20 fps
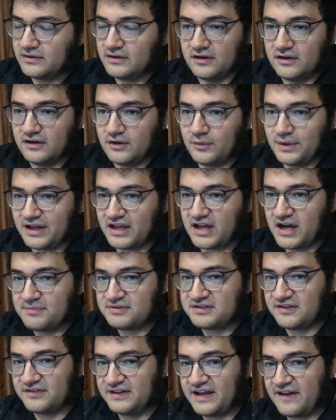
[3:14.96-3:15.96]
When it comes
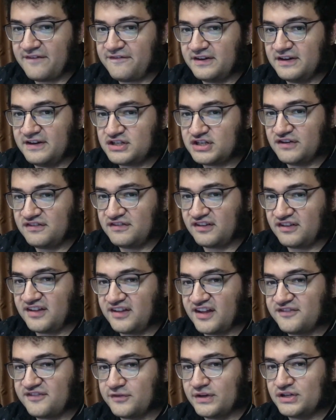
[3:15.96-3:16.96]
to the definition of
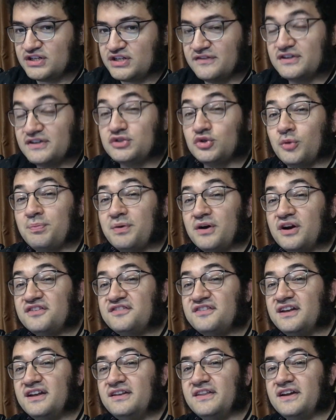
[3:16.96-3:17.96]
success for each individual
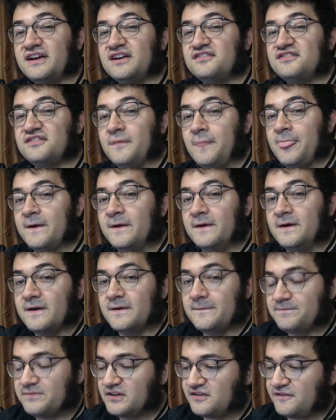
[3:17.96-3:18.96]
person, there's
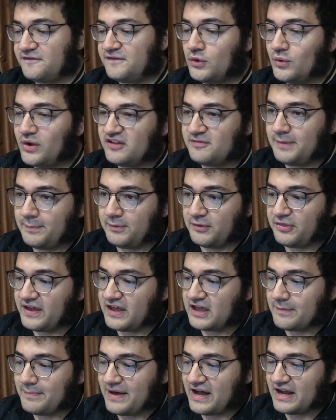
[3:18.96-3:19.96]
a few ways people think
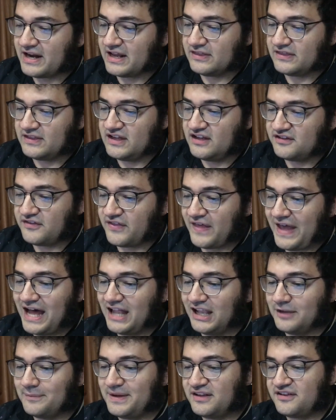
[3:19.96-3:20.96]
about it. These are the
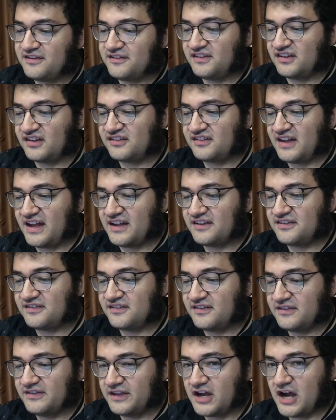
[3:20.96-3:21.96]
elements of
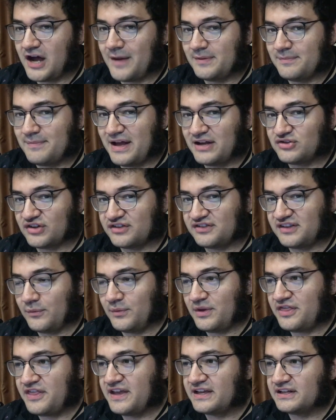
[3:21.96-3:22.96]
success, the common metrics that we
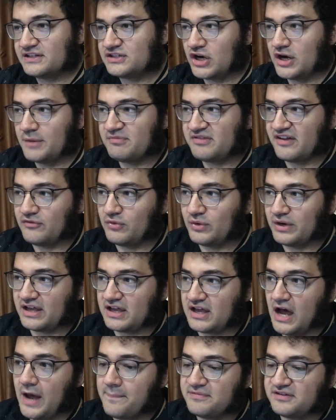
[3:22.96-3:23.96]
think in terms of when it
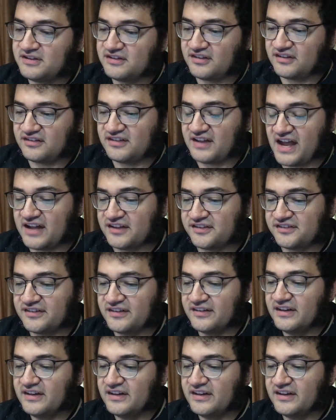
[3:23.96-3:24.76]
comes to success: